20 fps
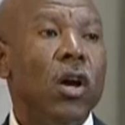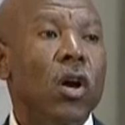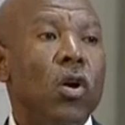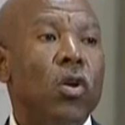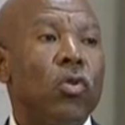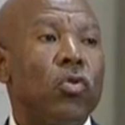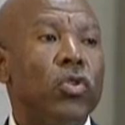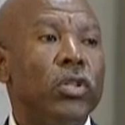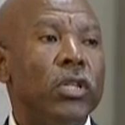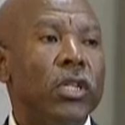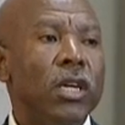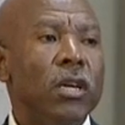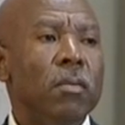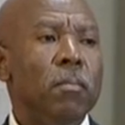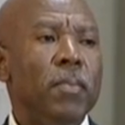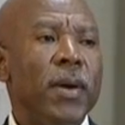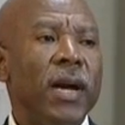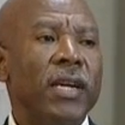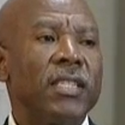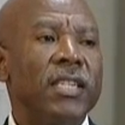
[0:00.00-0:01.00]
could
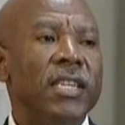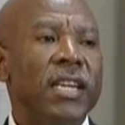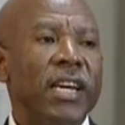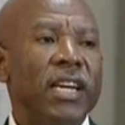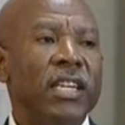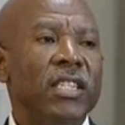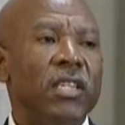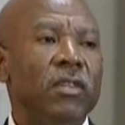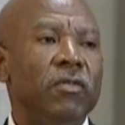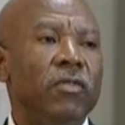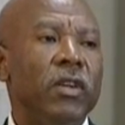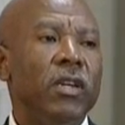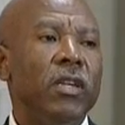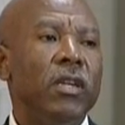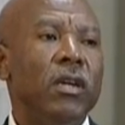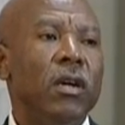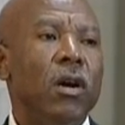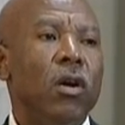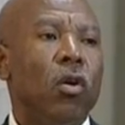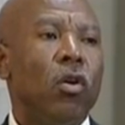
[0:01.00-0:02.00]
impact
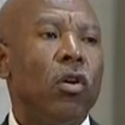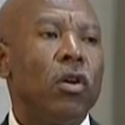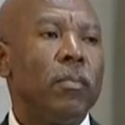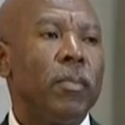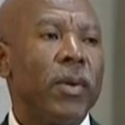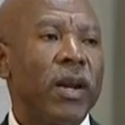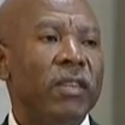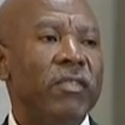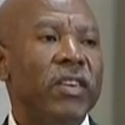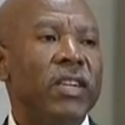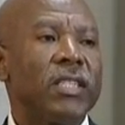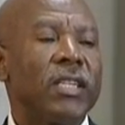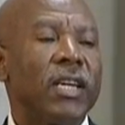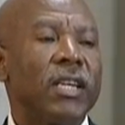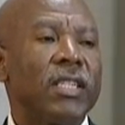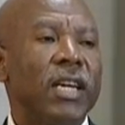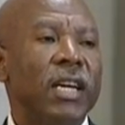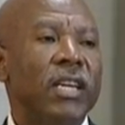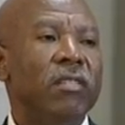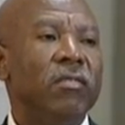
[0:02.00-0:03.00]
negatively on private
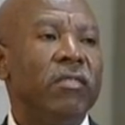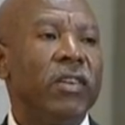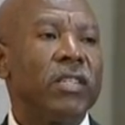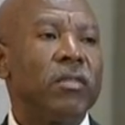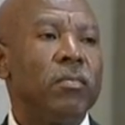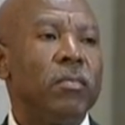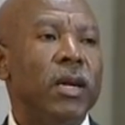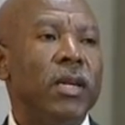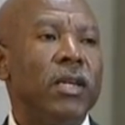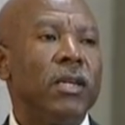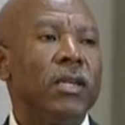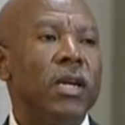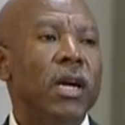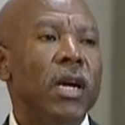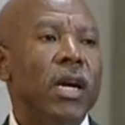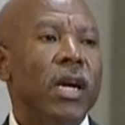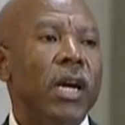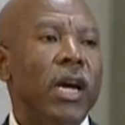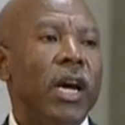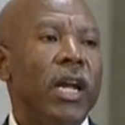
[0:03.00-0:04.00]
sector investment
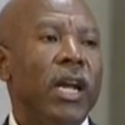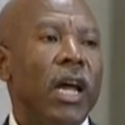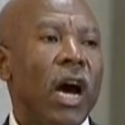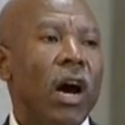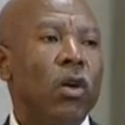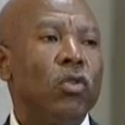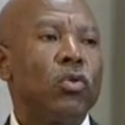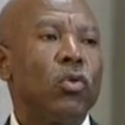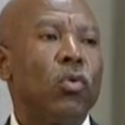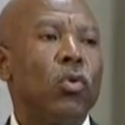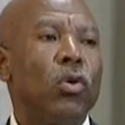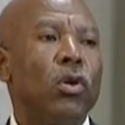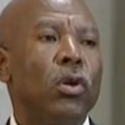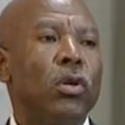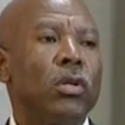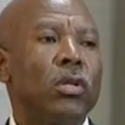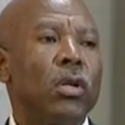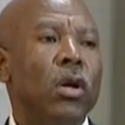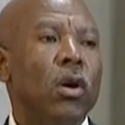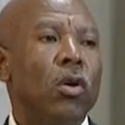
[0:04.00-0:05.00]
and
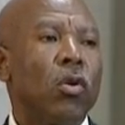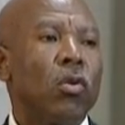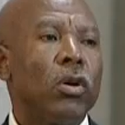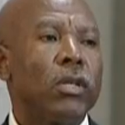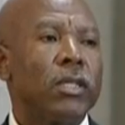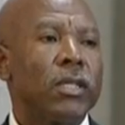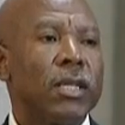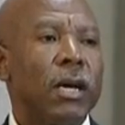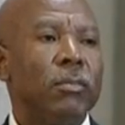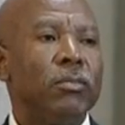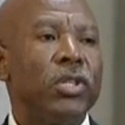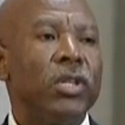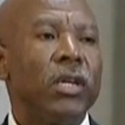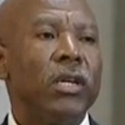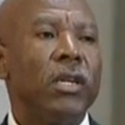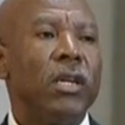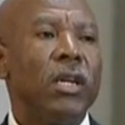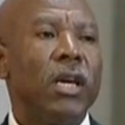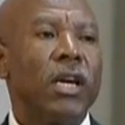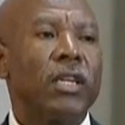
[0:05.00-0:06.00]
household
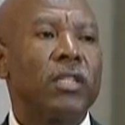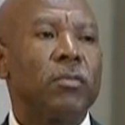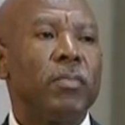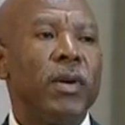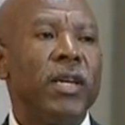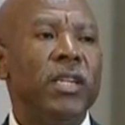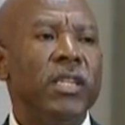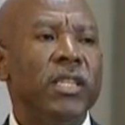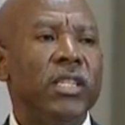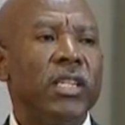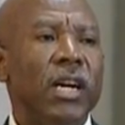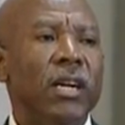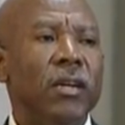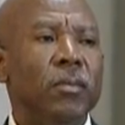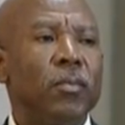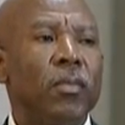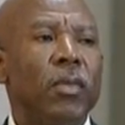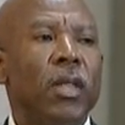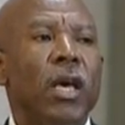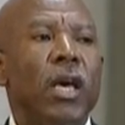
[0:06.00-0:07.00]
consumption expenditure,
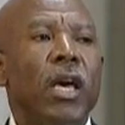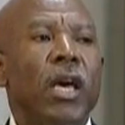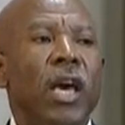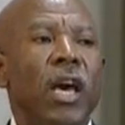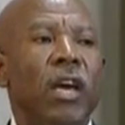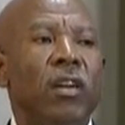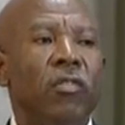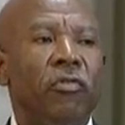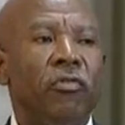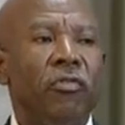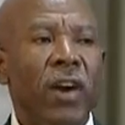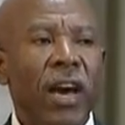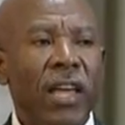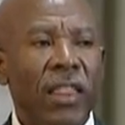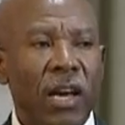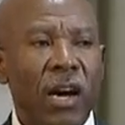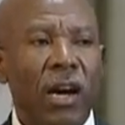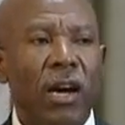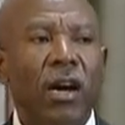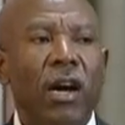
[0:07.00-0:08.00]
and
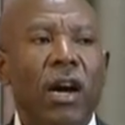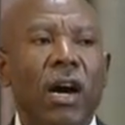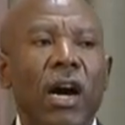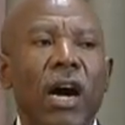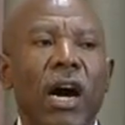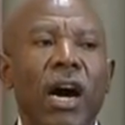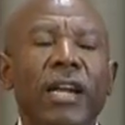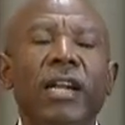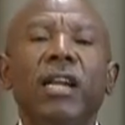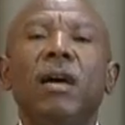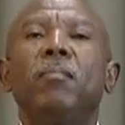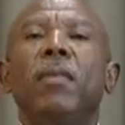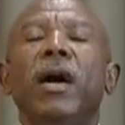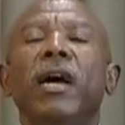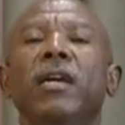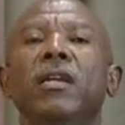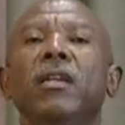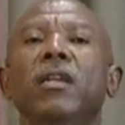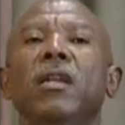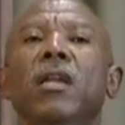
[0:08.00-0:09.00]
further
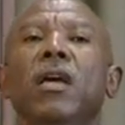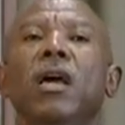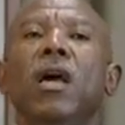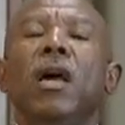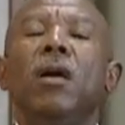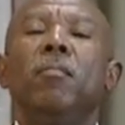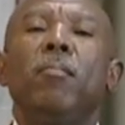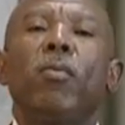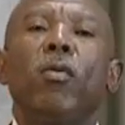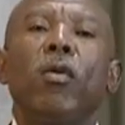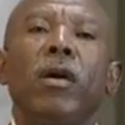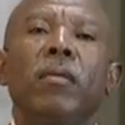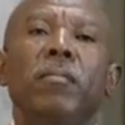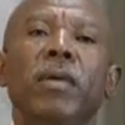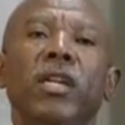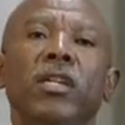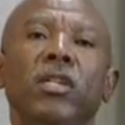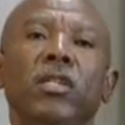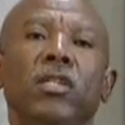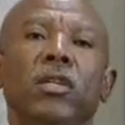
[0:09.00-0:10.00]
undermine
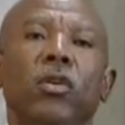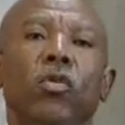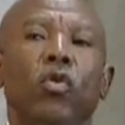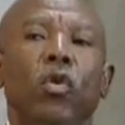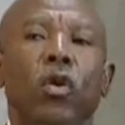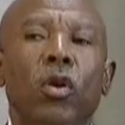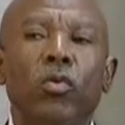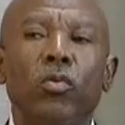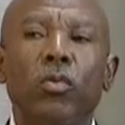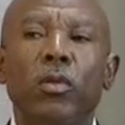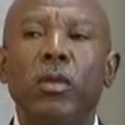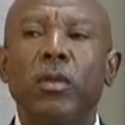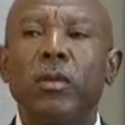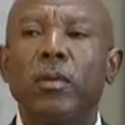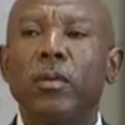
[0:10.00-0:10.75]
employment growth.